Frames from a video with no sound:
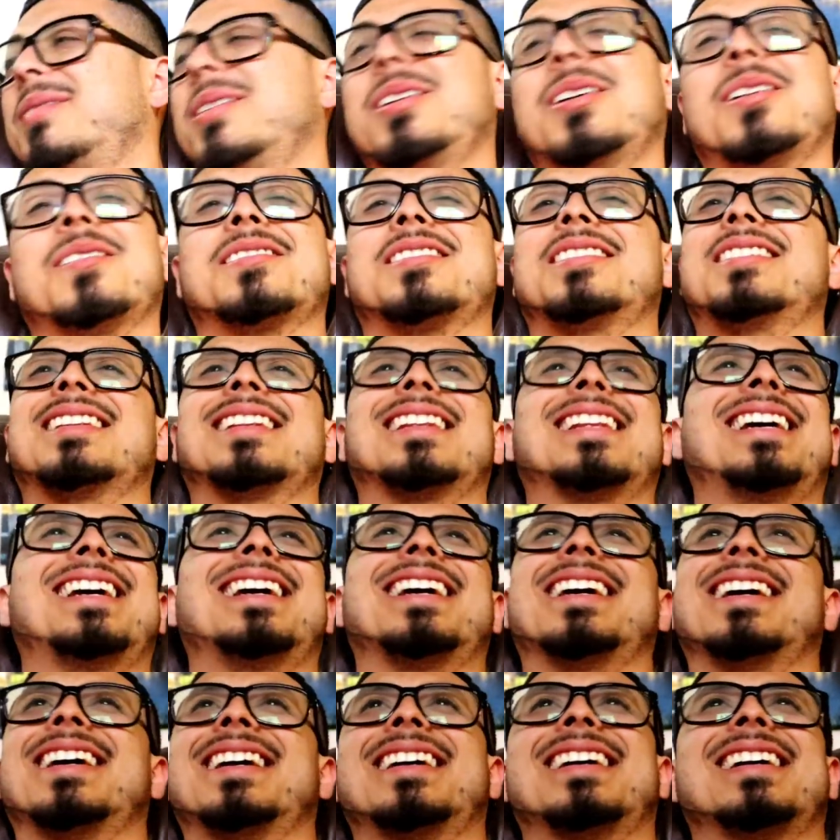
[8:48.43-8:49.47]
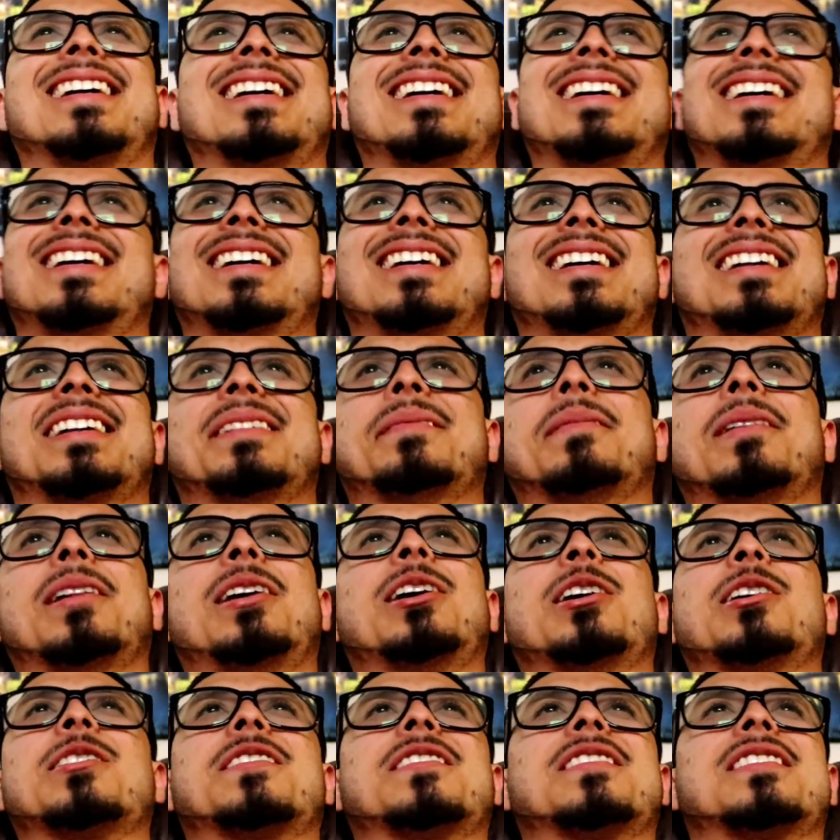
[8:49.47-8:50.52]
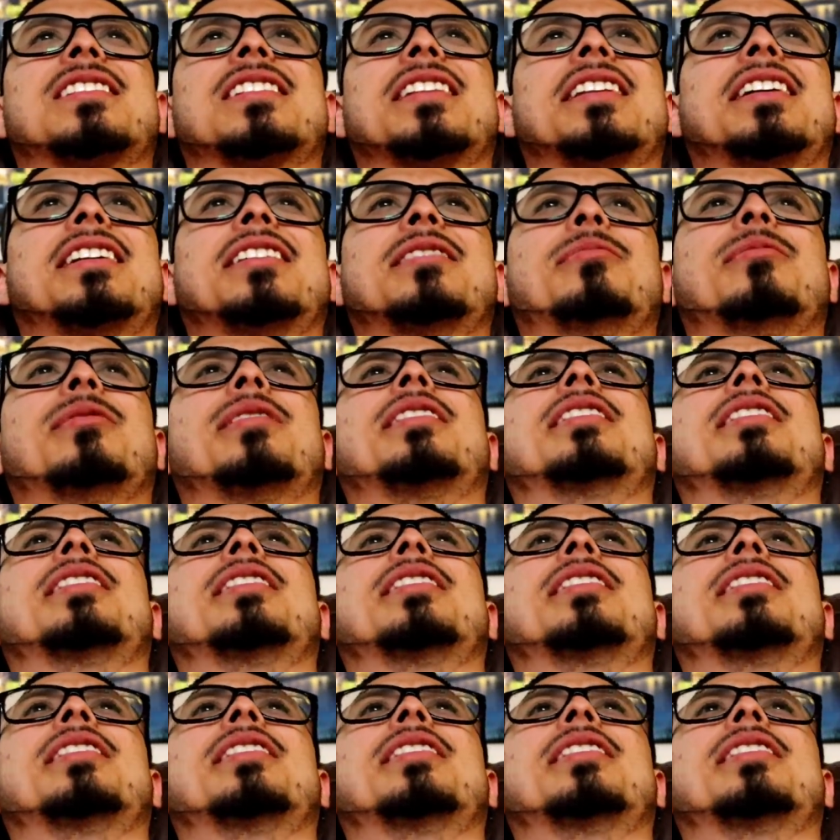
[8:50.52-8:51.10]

Playoffs is lit. Playoffs is lit,